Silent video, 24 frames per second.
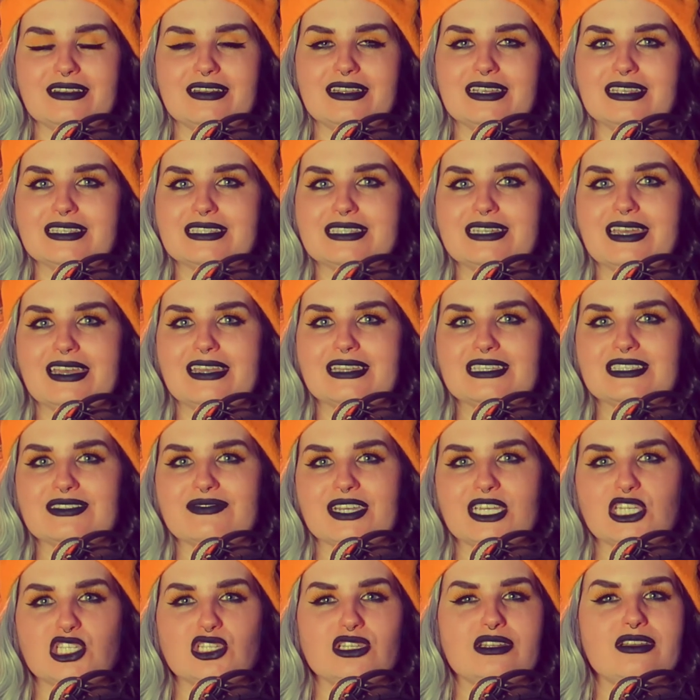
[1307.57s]
and his tax
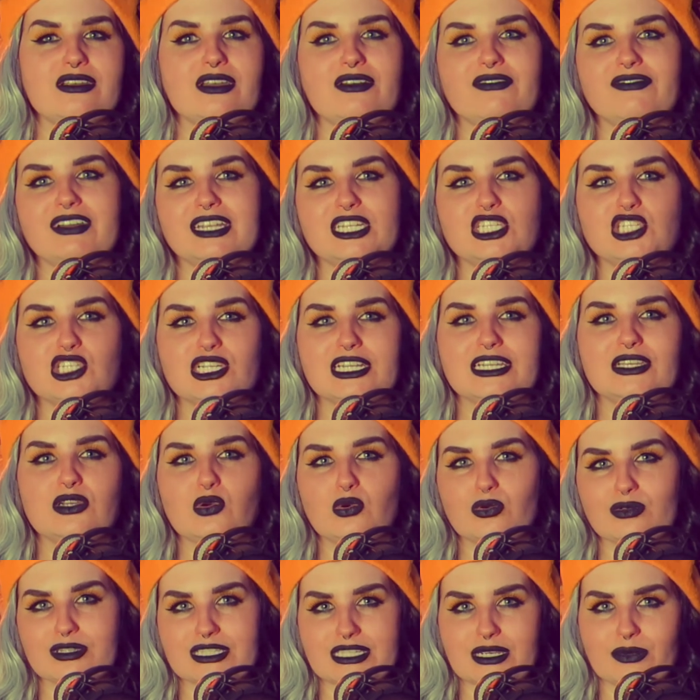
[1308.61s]
evasion eventually
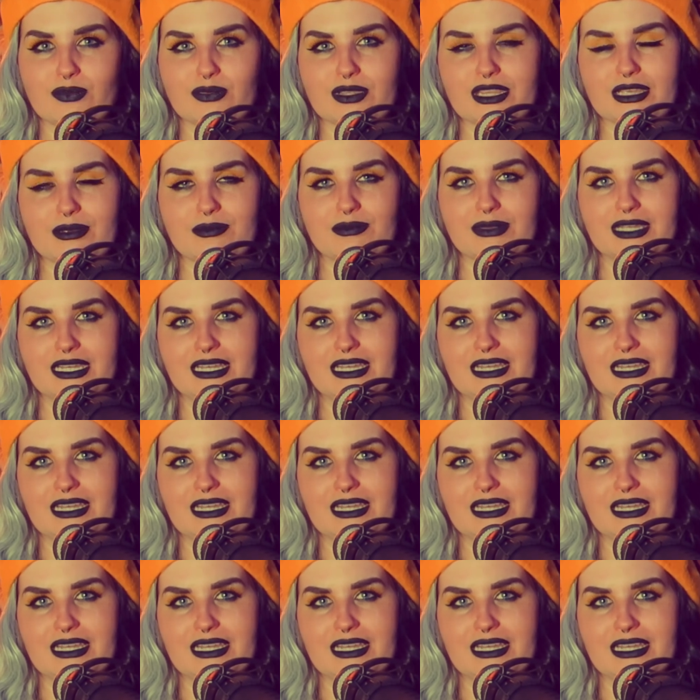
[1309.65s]
caught up with him.